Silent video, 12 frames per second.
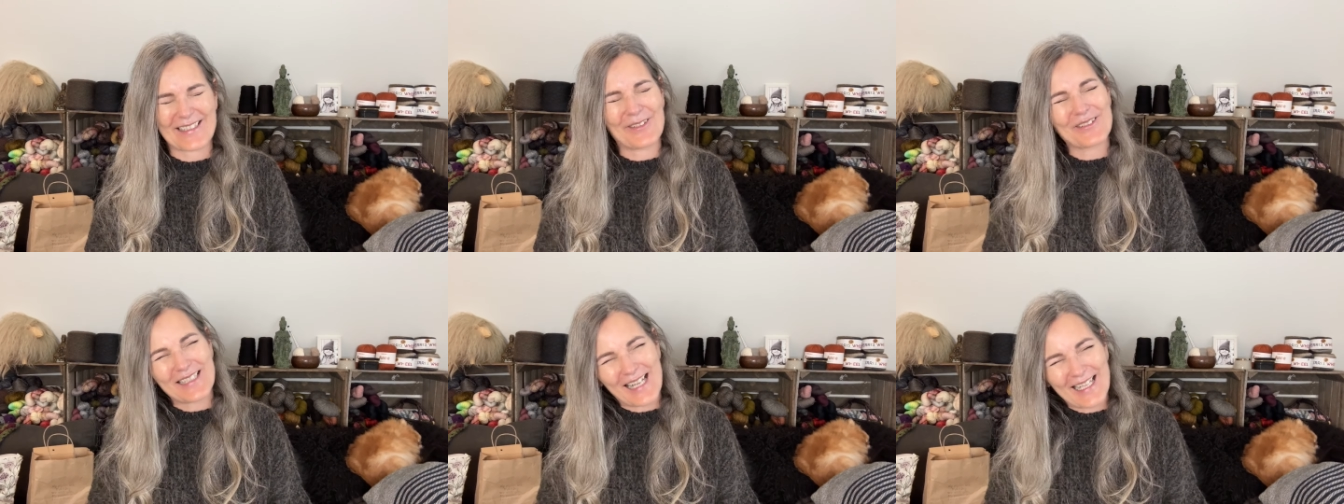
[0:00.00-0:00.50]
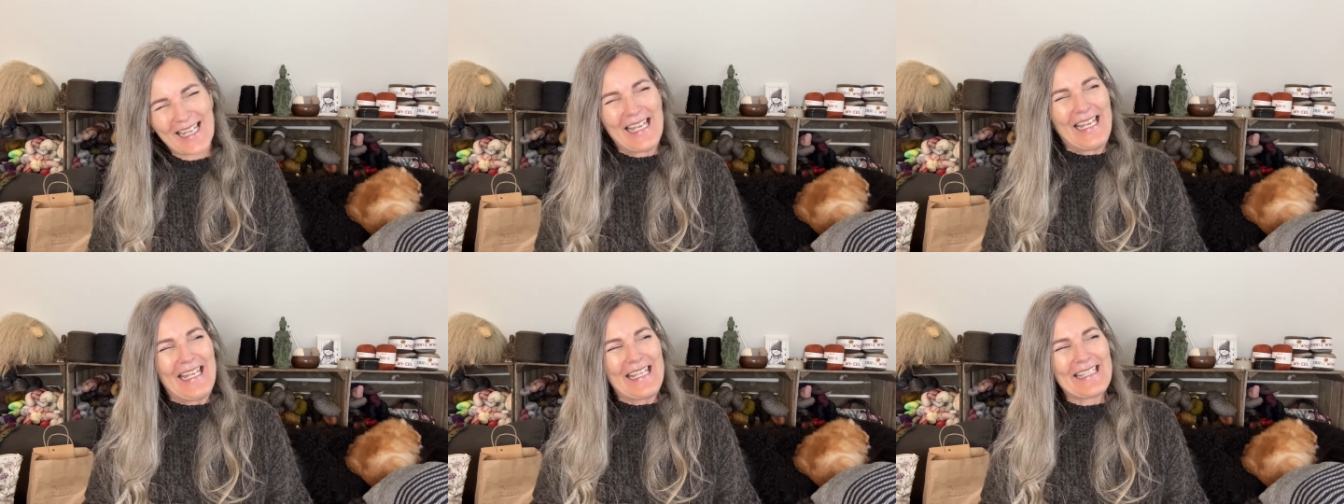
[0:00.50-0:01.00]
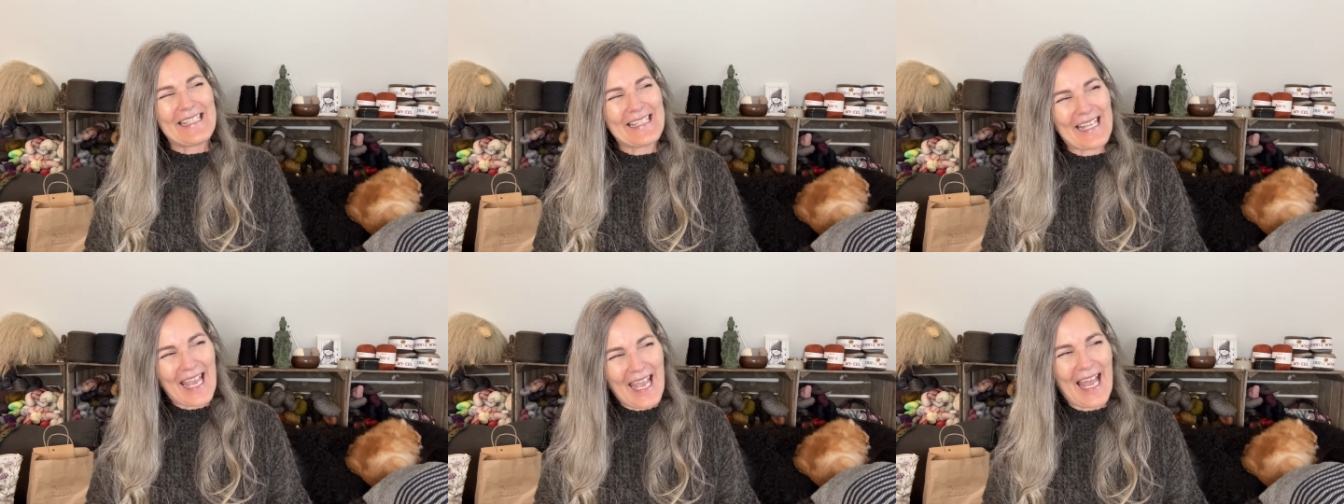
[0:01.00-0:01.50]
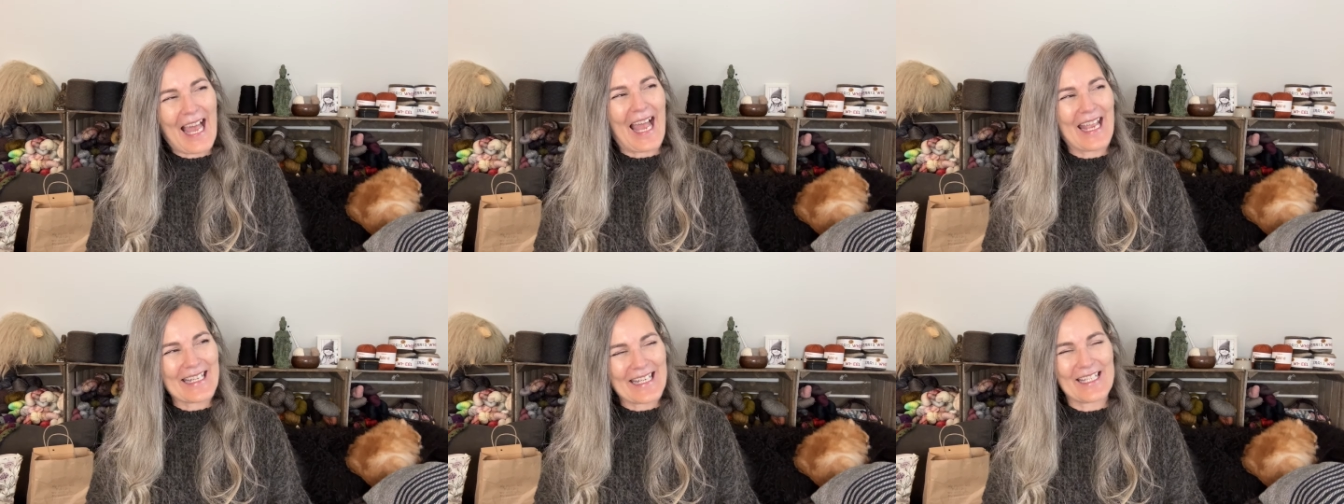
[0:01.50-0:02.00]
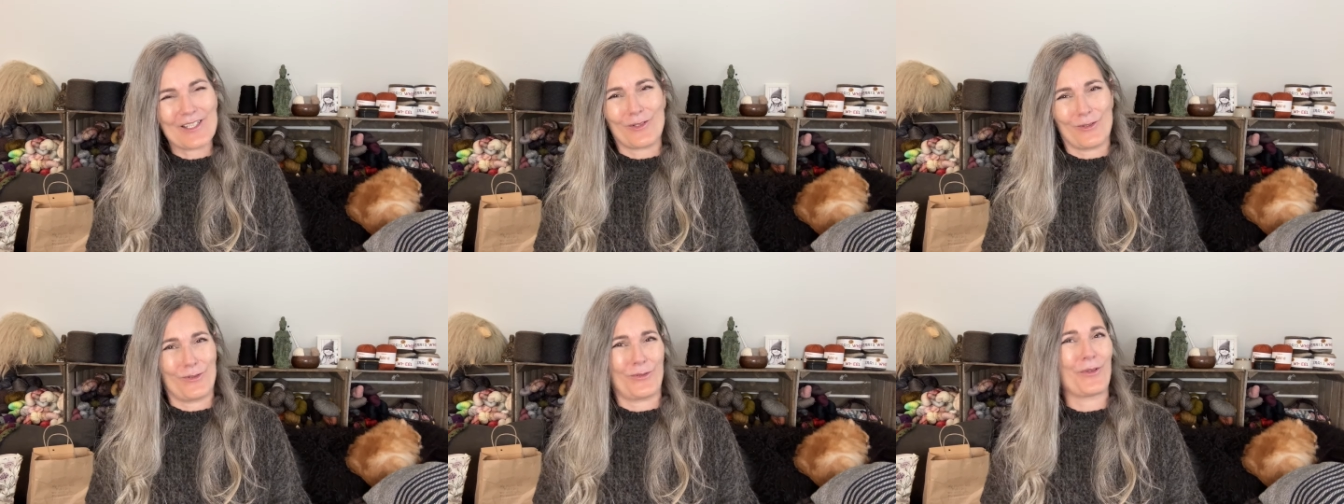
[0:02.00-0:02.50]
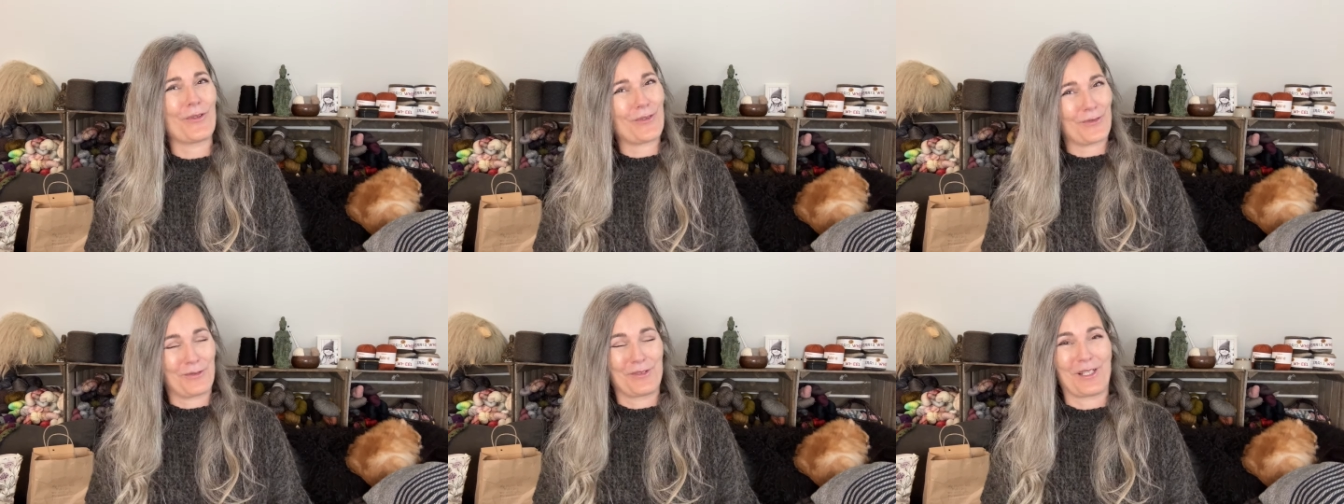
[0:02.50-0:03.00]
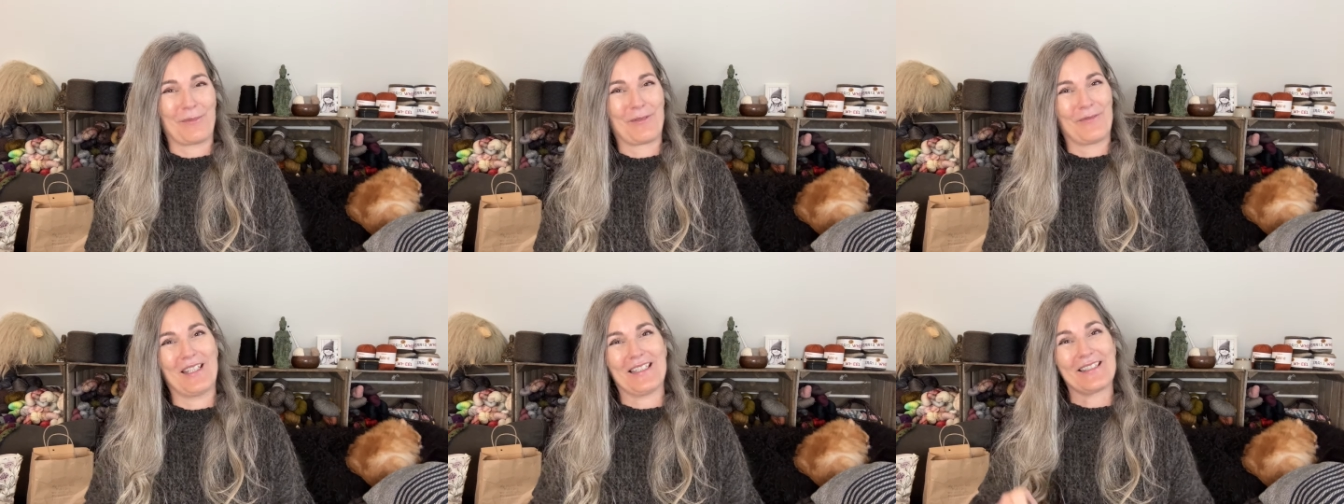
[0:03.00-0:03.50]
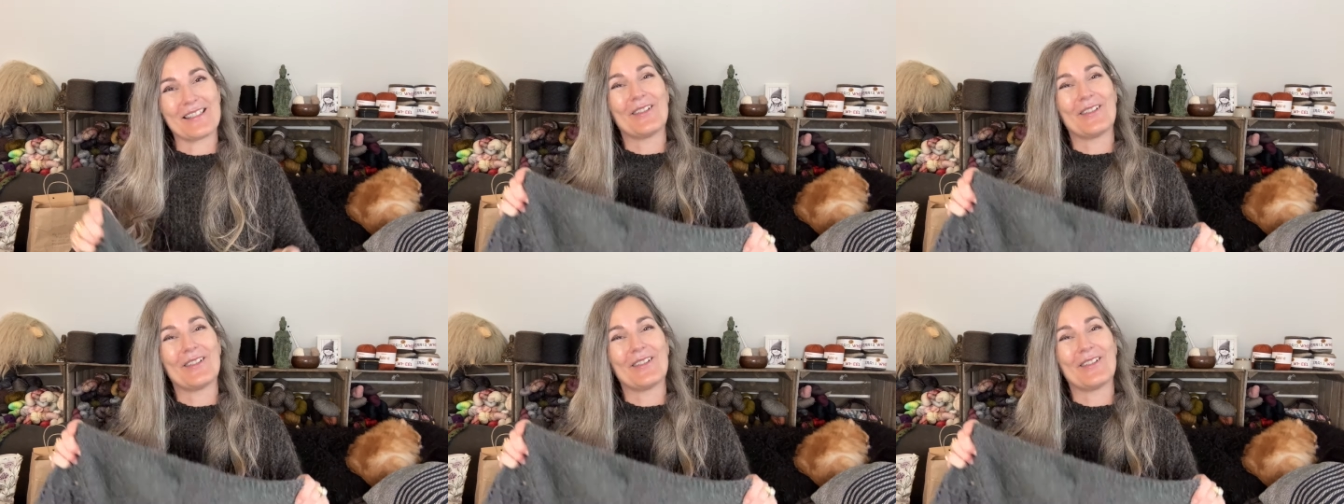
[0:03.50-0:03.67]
So I was like, yeah, need to sort through some of this.